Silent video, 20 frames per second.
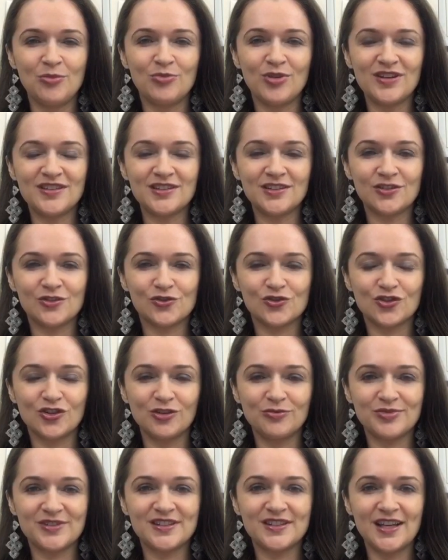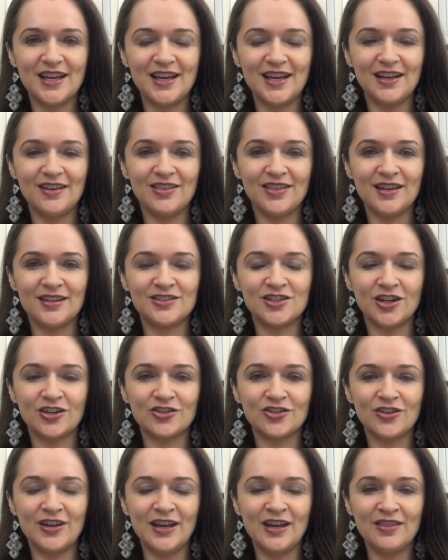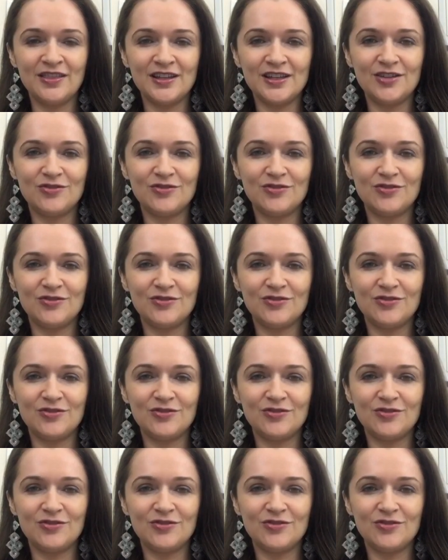President Trump saying that Dr. Anthony